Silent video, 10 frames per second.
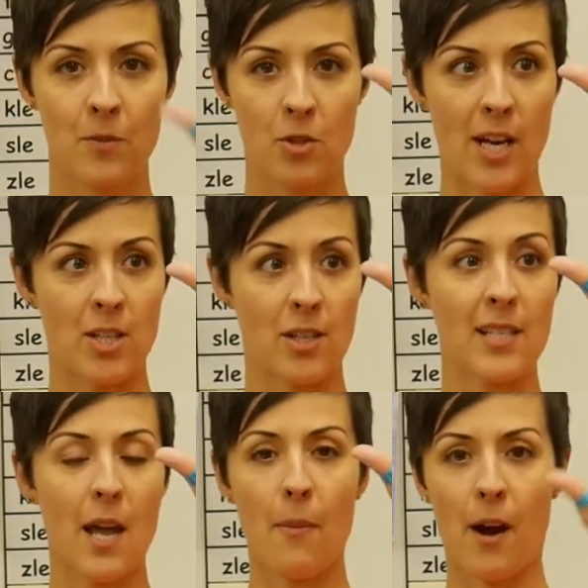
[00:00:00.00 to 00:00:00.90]
Try
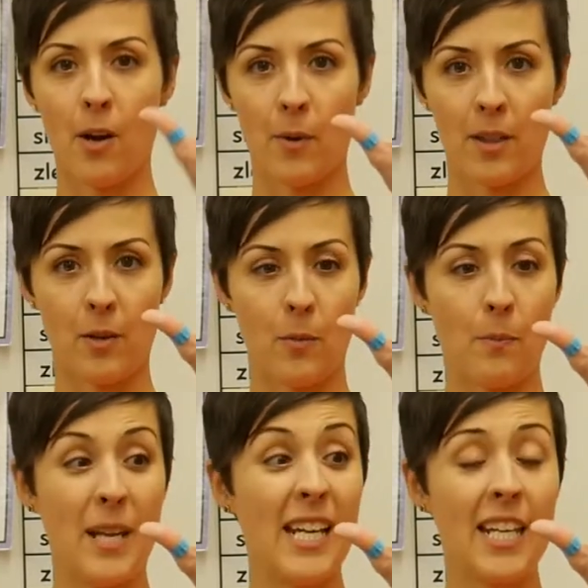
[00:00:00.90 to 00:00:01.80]
just that part with your
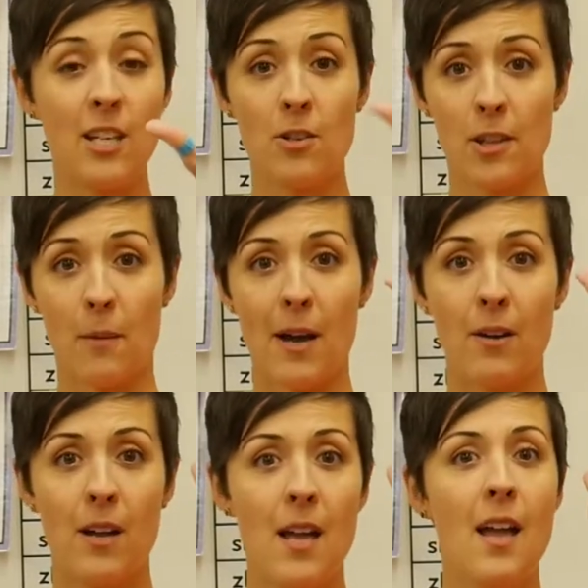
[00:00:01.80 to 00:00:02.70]
pinky and your thumb
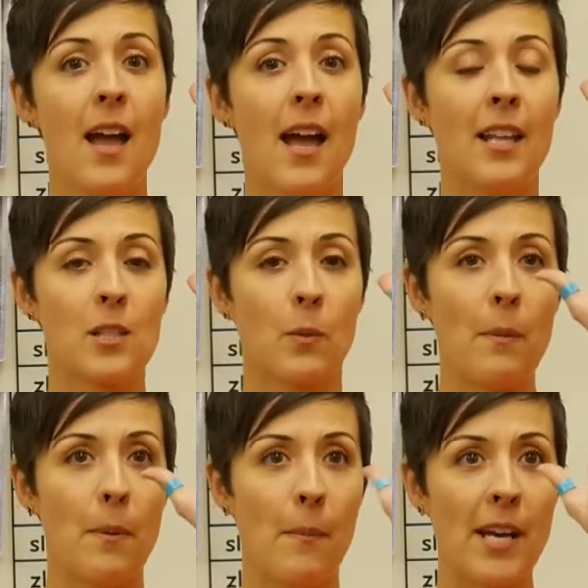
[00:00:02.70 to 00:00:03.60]
out and
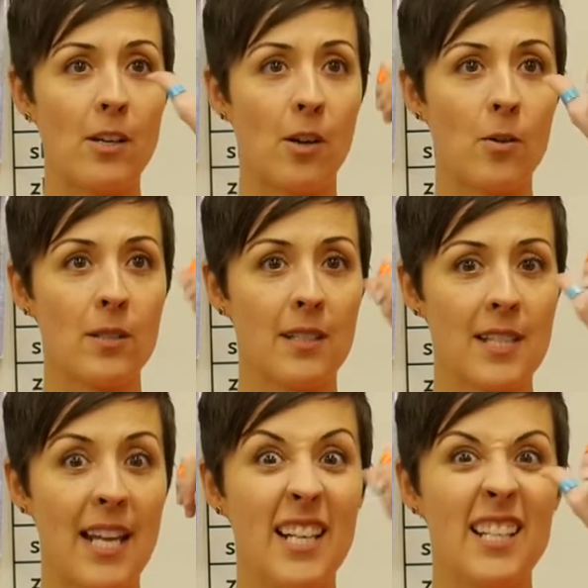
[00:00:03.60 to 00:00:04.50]
swipe it by your nose and
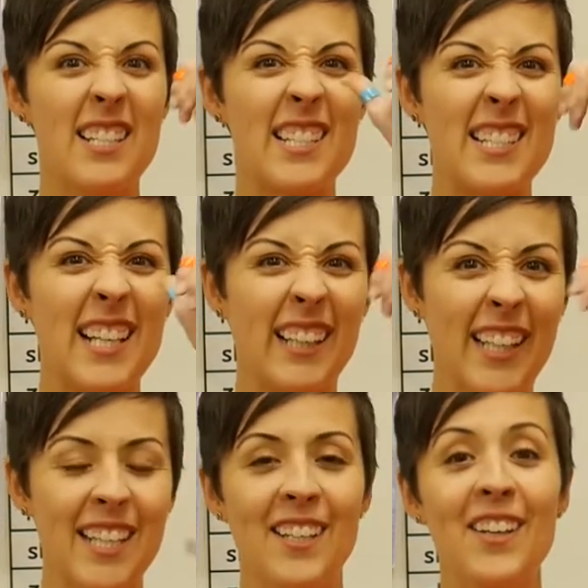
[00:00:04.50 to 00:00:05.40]
say
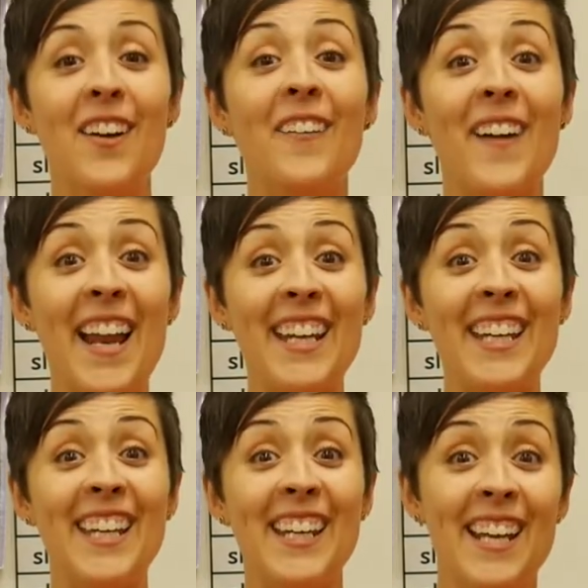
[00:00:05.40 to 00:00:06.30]
silly.
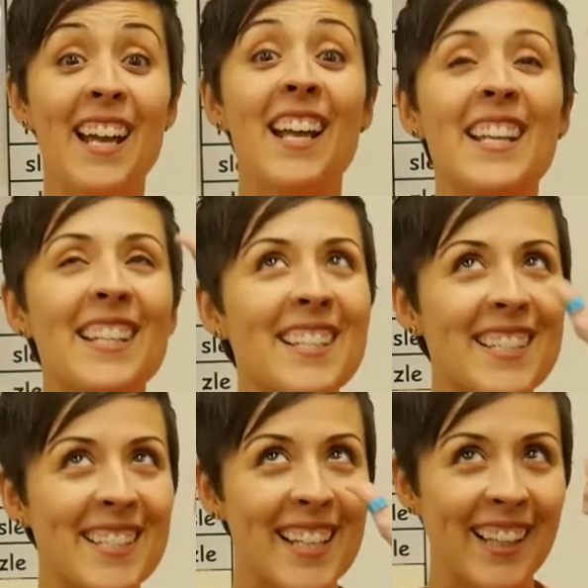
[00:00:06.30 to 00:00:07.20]
Ready?
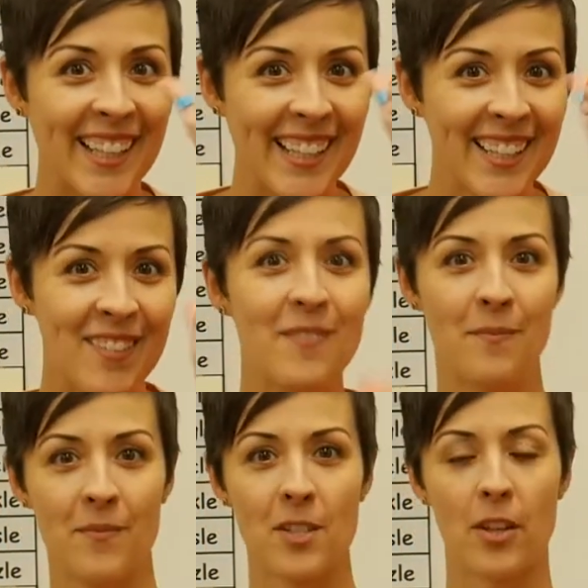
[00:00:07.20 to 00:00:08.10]
Silly.
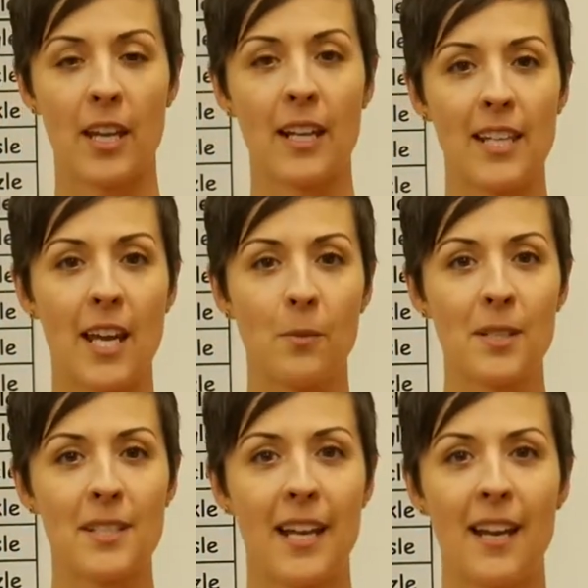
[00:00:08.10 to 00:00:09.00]
So then at the end
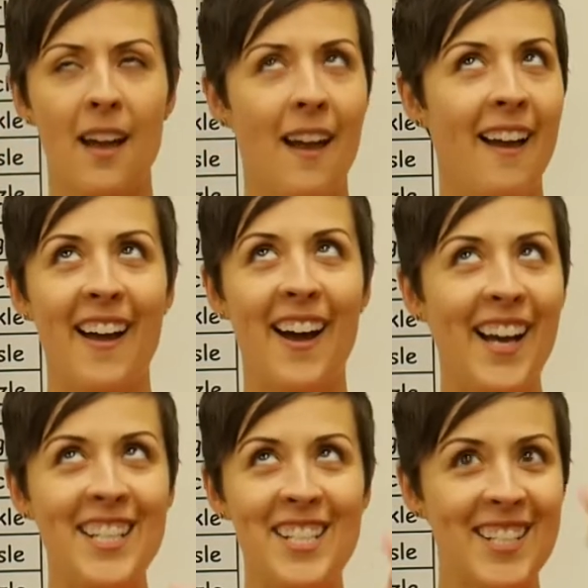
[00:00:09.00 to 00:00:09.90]
we'll say,
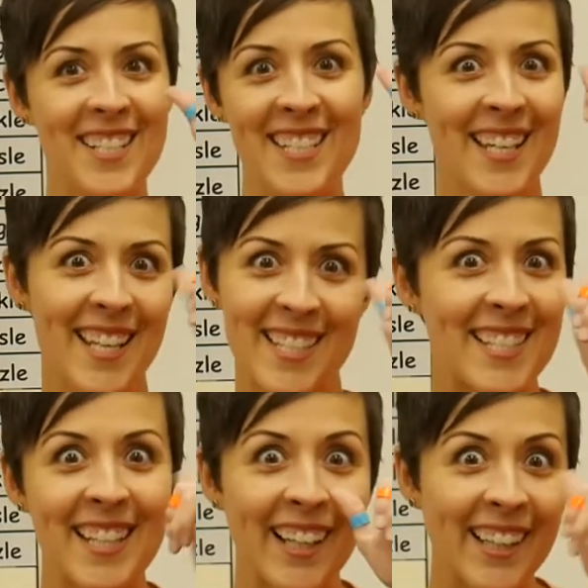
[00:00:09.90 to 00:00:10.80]
I just did,
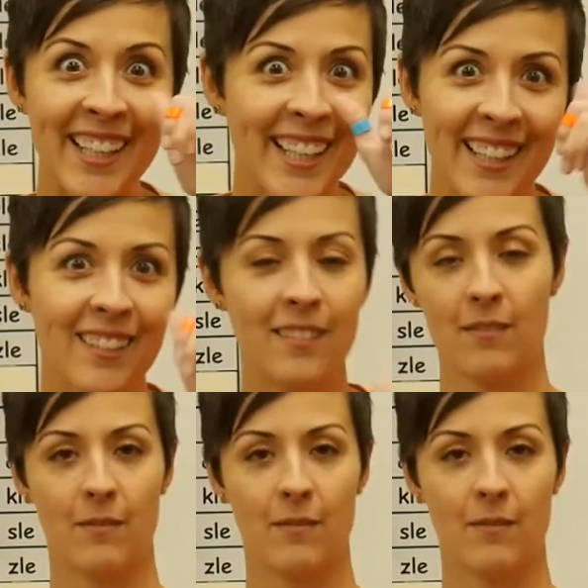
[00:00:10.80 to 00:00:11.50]
silly.